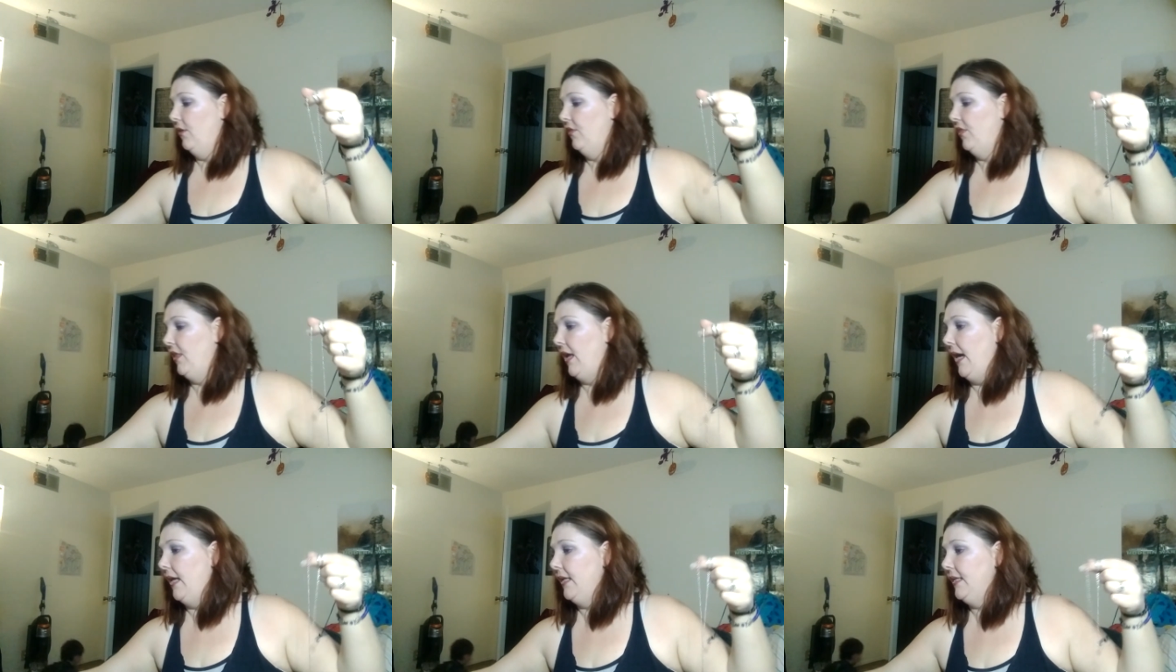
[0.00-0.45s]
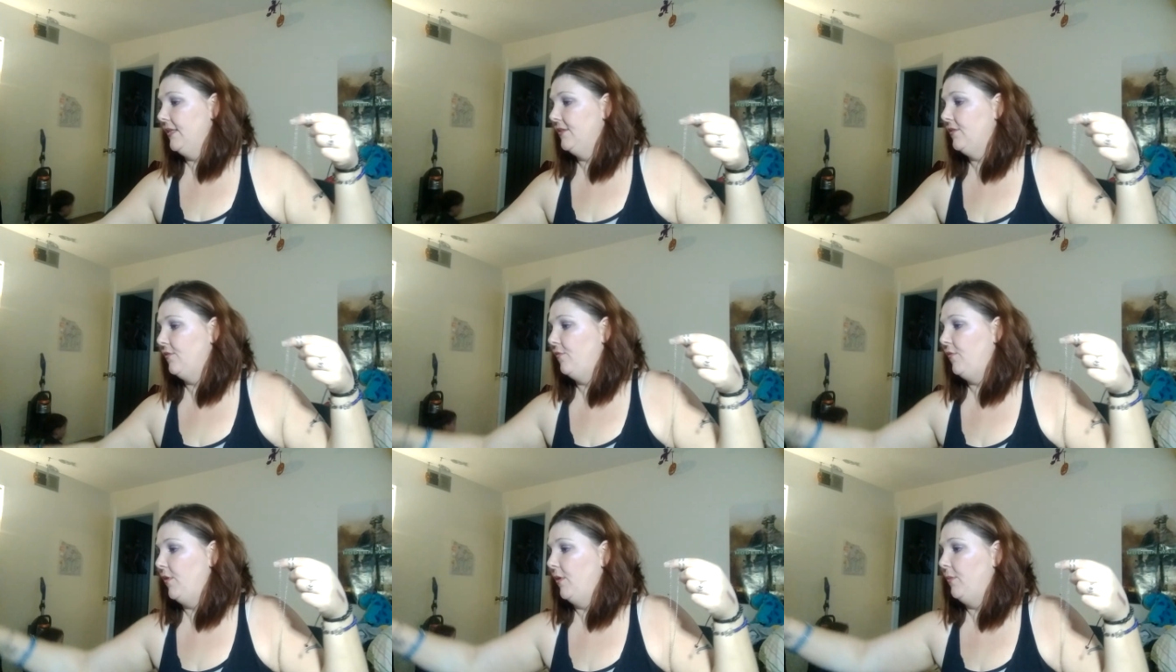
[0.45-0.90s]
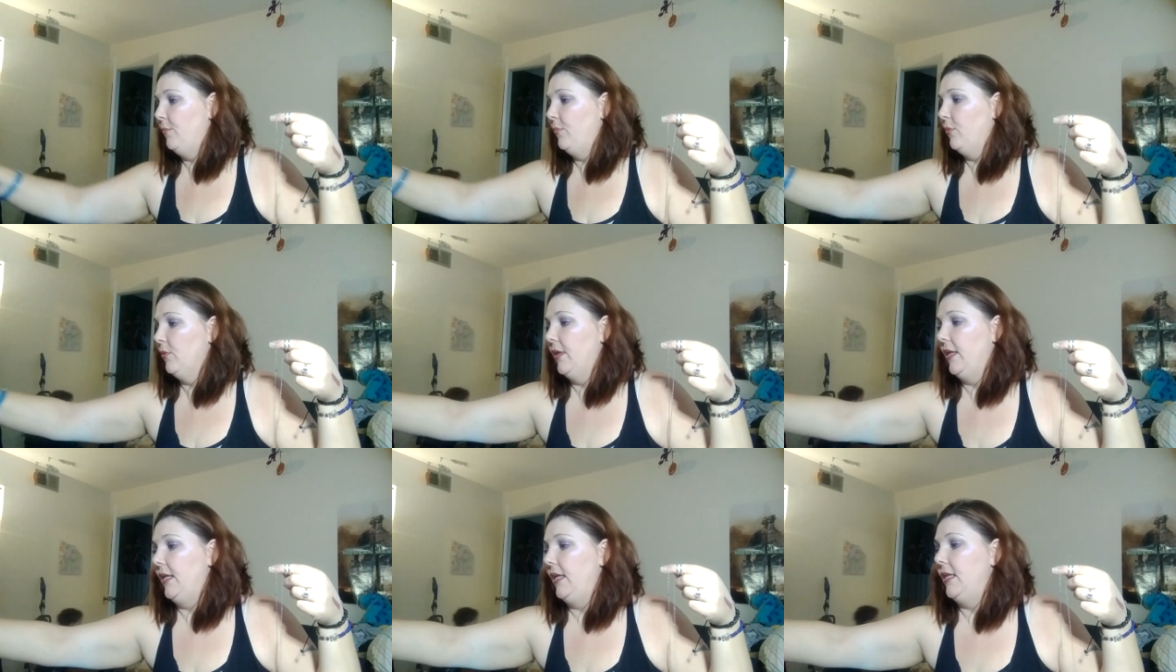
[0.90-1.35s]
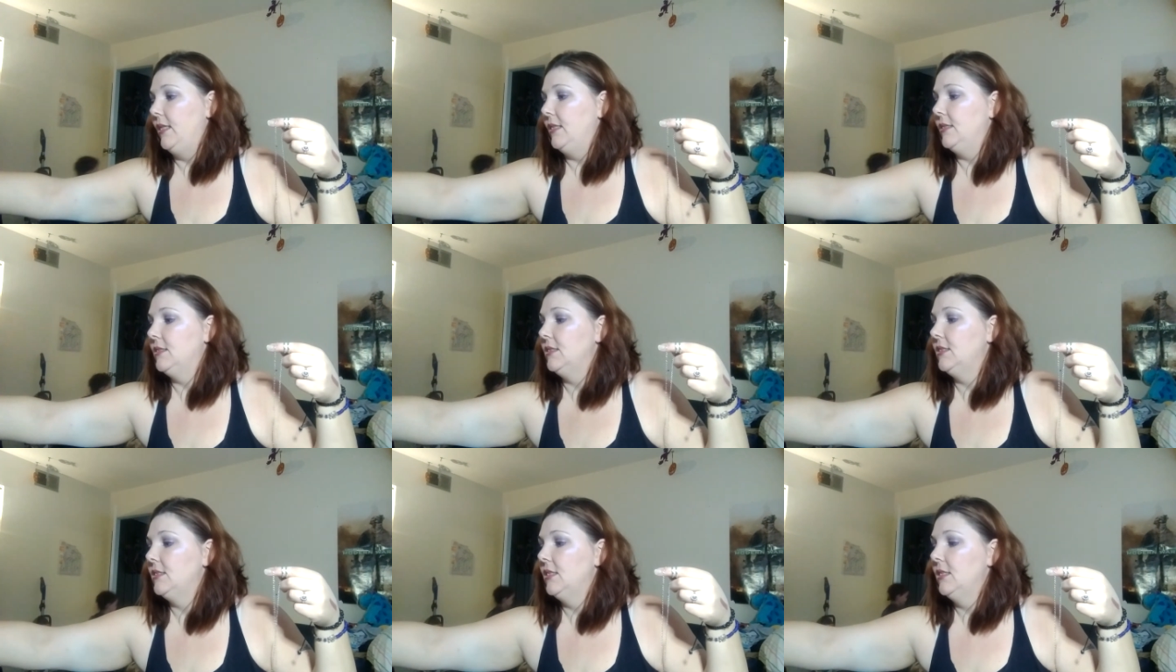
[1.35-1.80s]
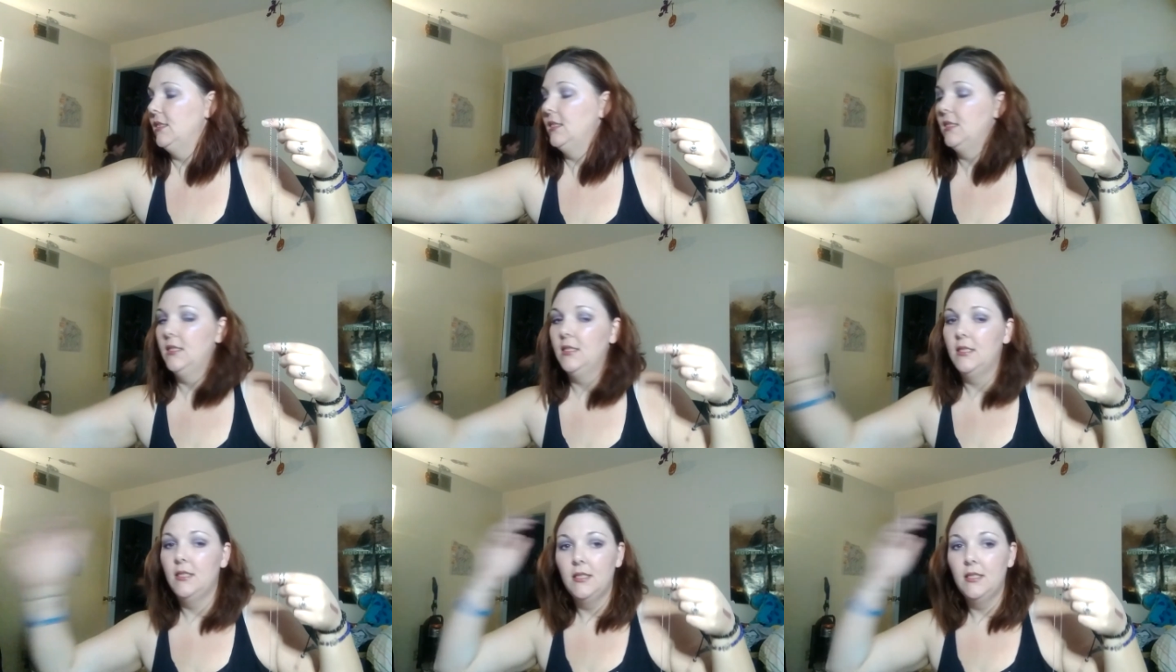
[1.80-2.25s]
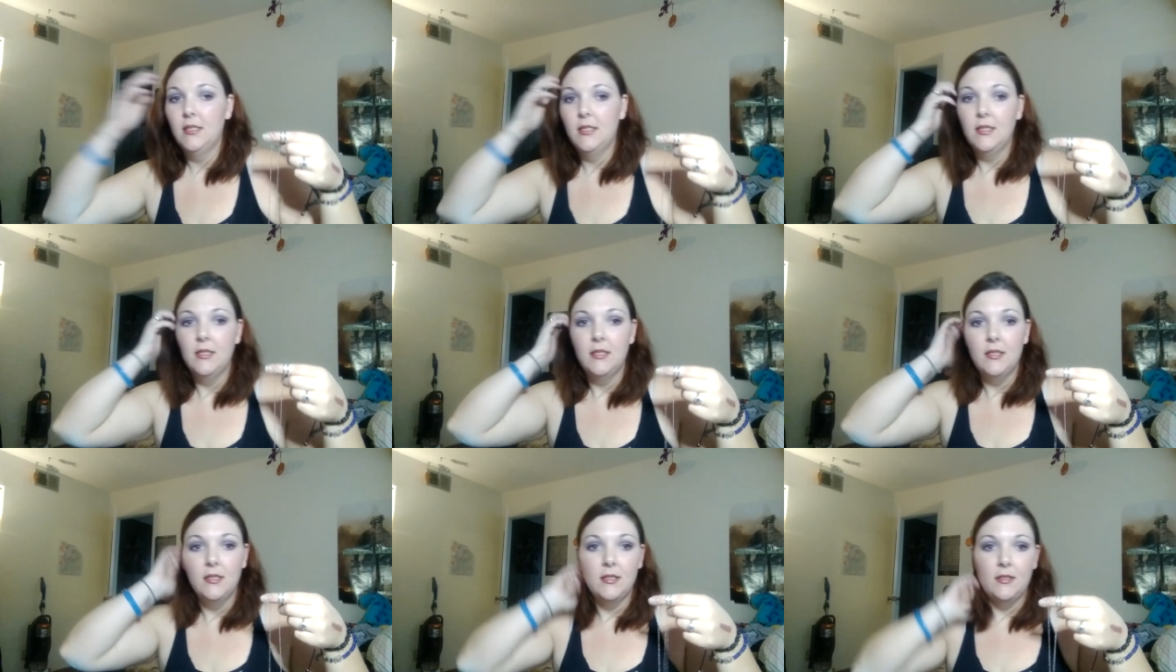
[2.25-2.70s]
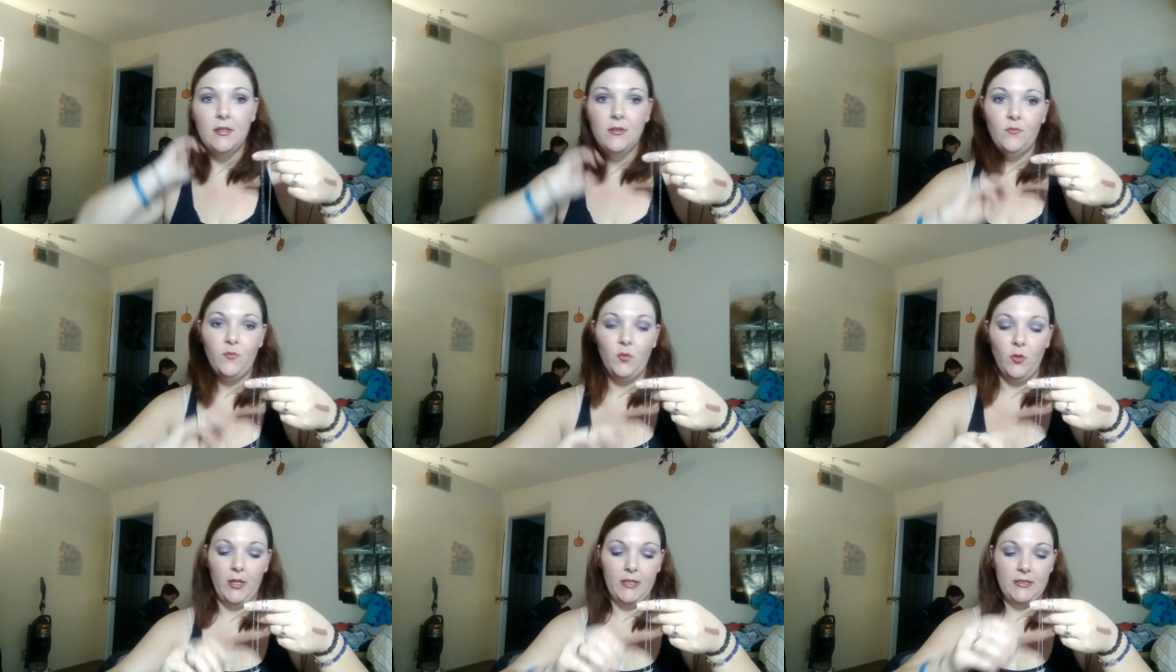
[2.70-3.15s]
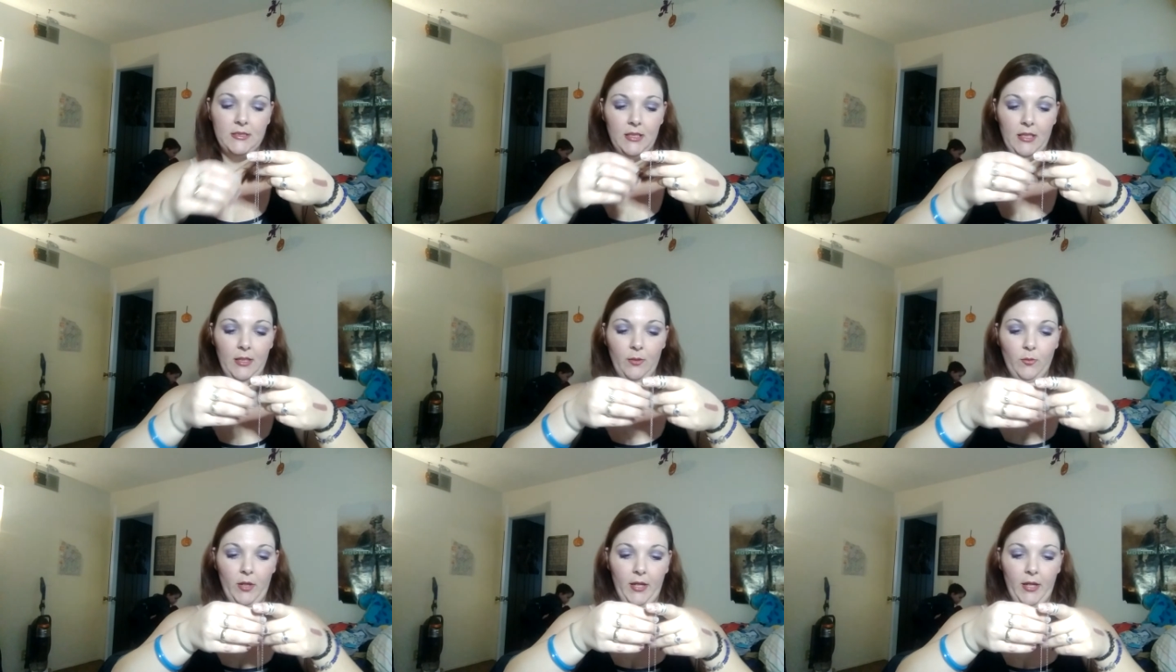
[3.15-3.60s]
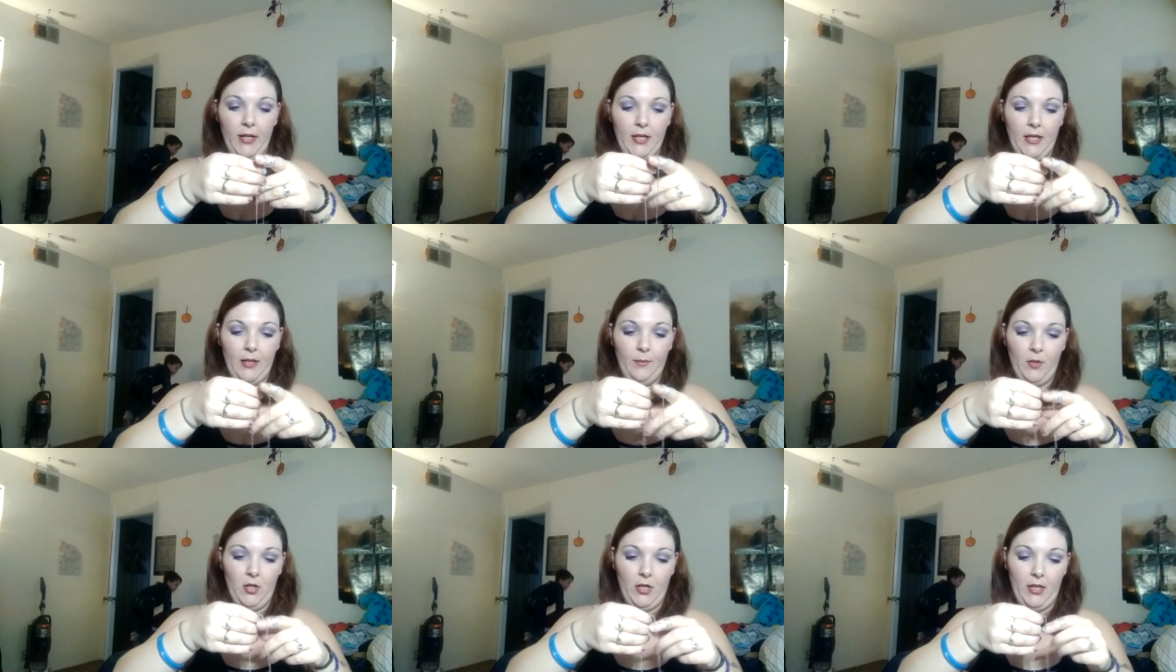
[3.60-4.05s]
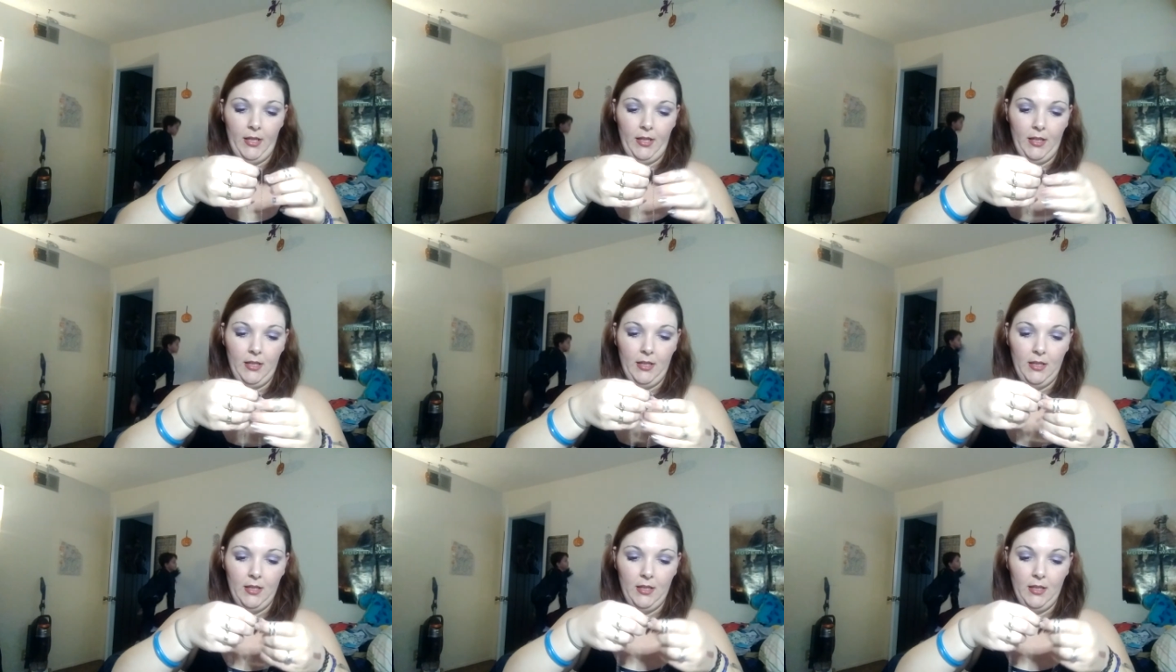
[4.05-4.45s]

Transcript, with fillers: That is Febreze. Forrest Leroy, come on.